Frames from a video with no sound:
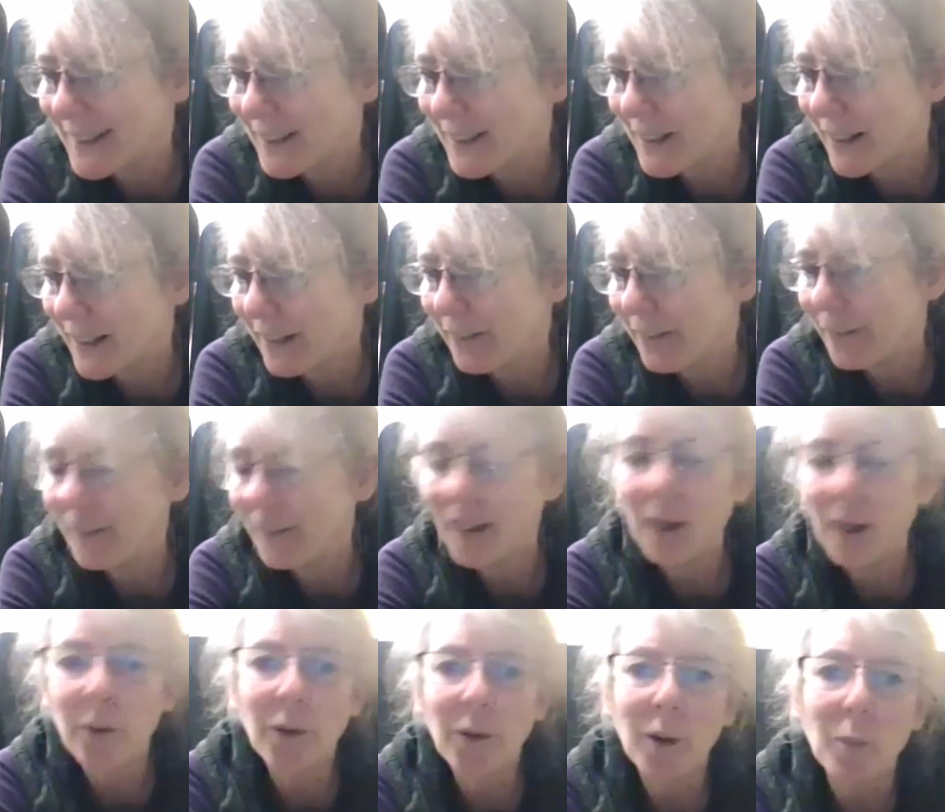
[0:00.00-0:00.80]
I
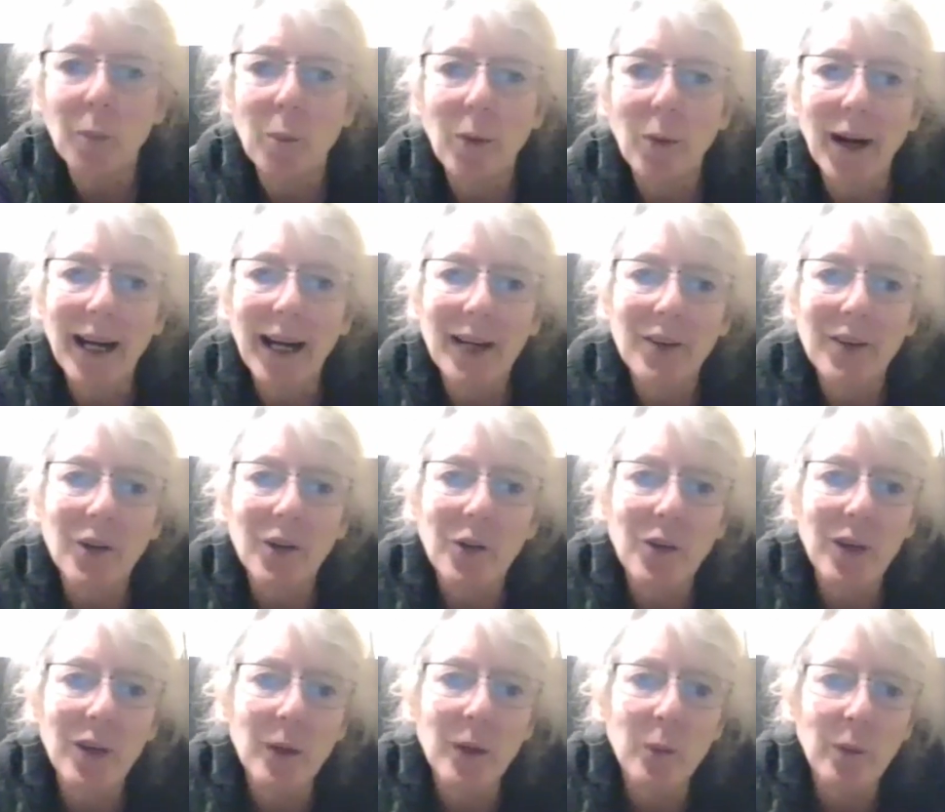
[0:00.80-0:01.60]
found that
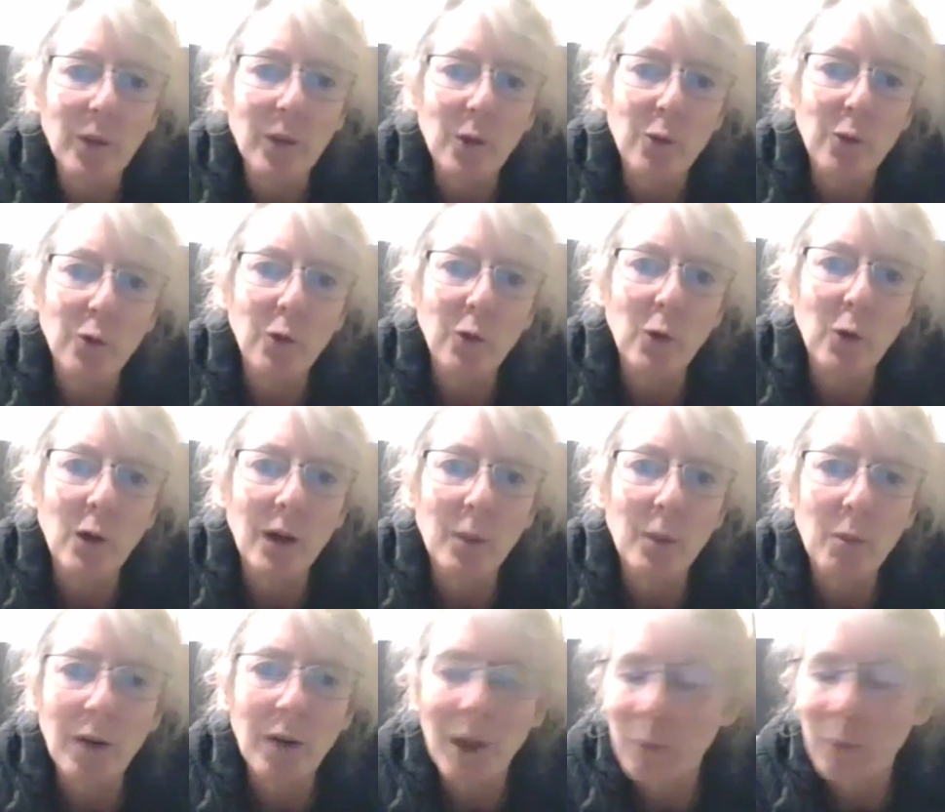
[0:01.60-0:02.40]
practicing with the four
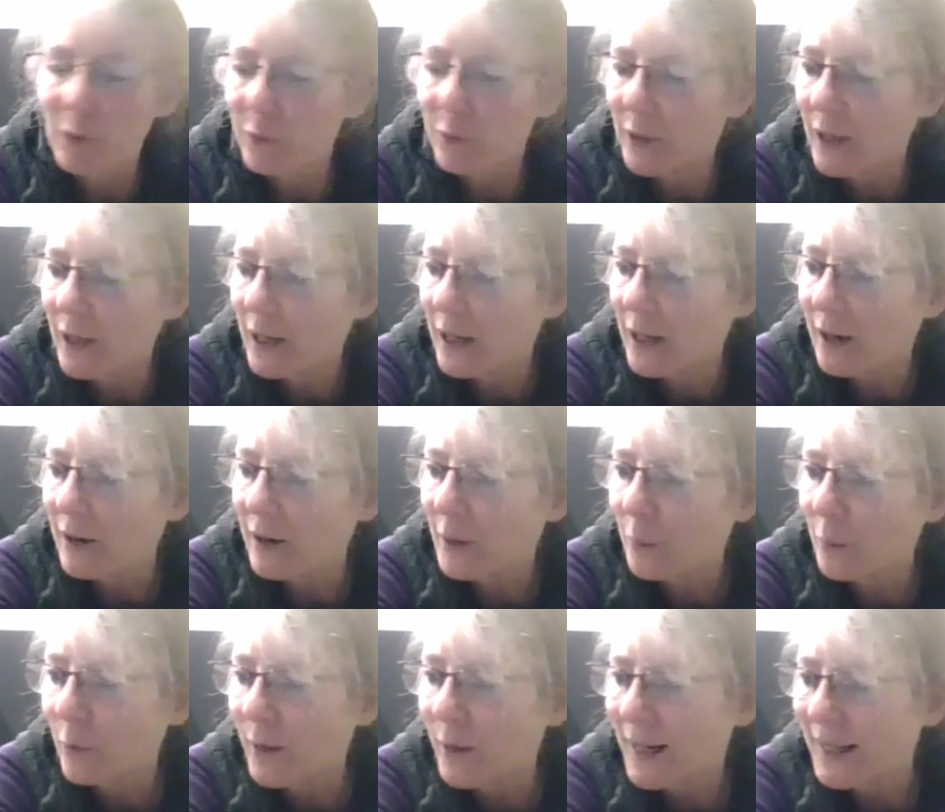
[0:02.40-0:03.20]

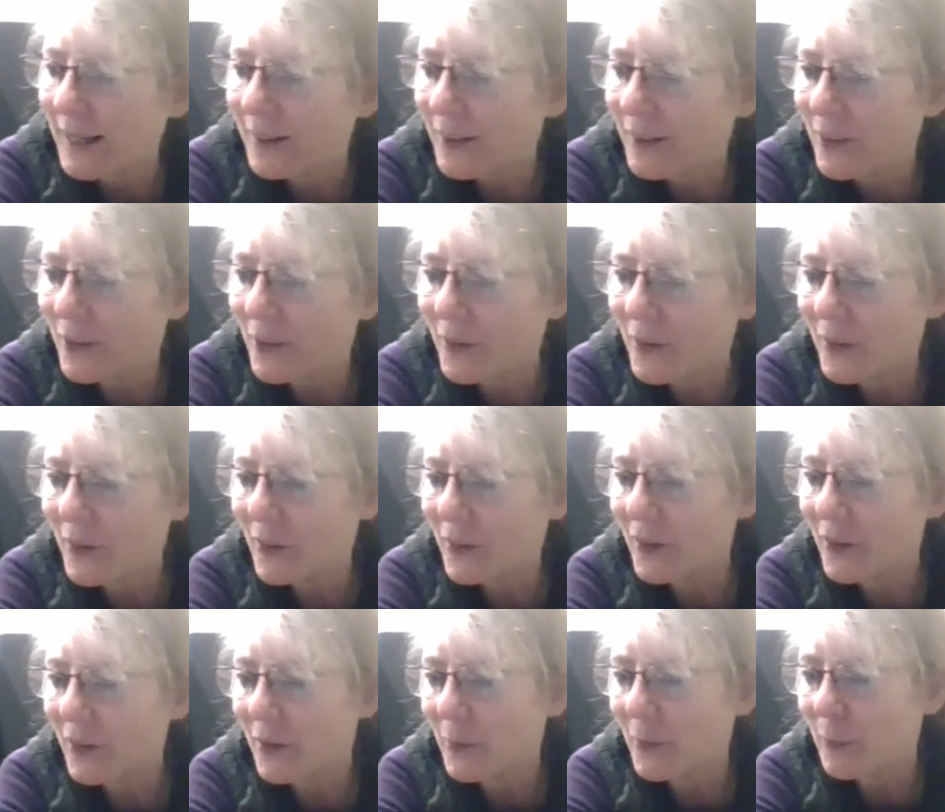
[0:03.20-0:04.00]
Brahmavihara practices
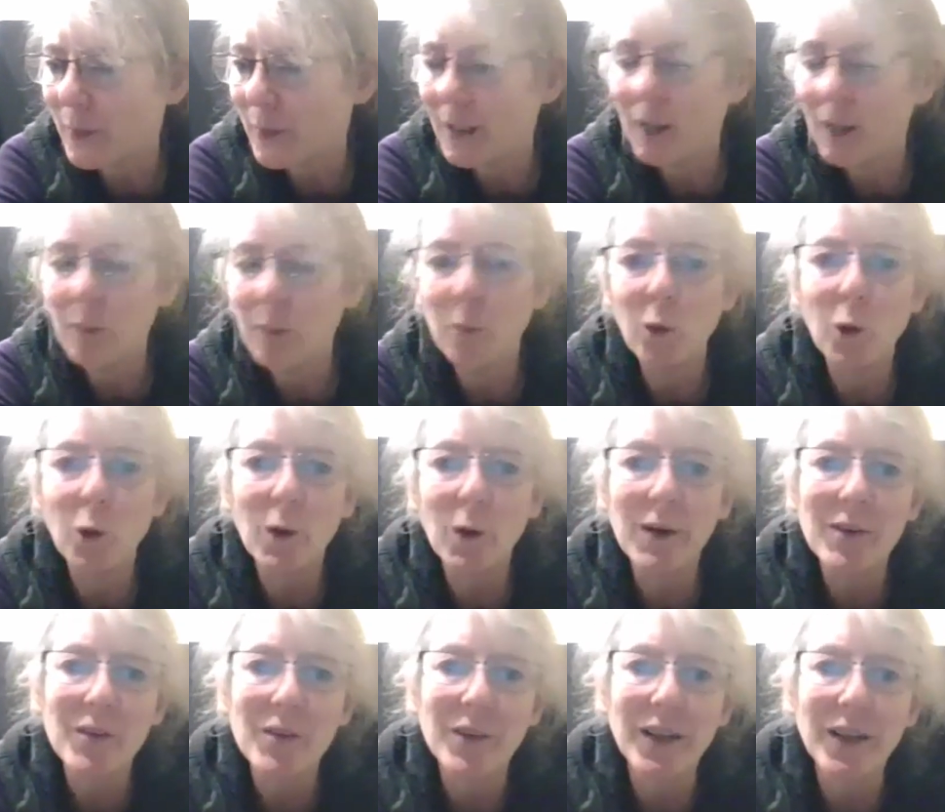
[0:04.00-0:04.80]
has been more
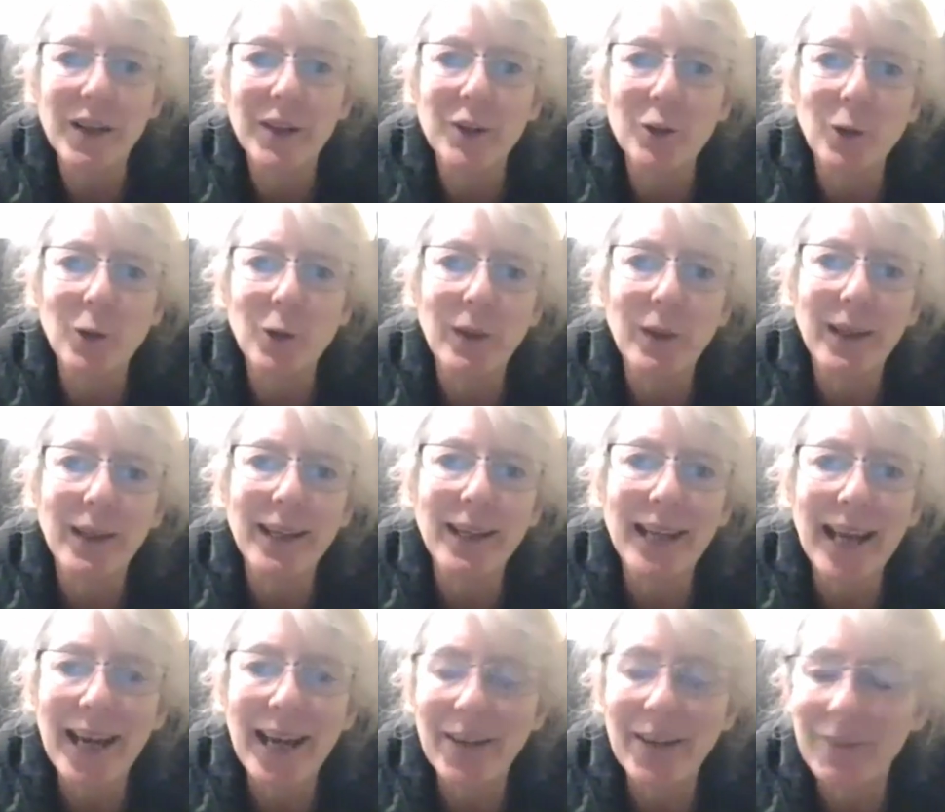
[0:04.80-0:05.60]
essential than
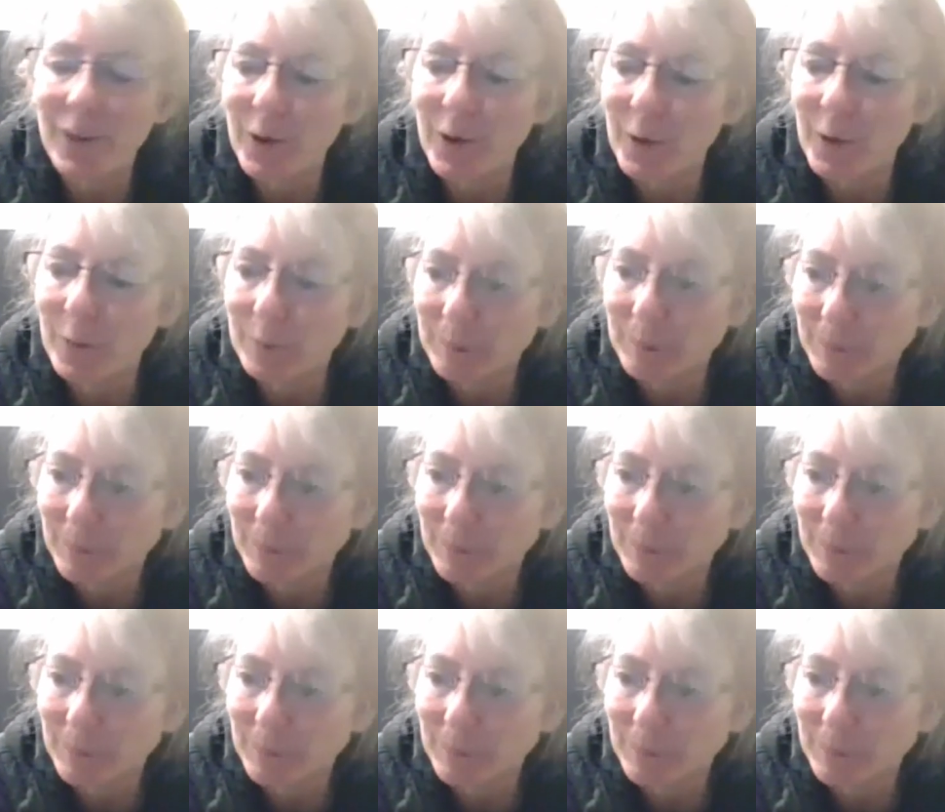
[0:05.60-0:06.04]
ever.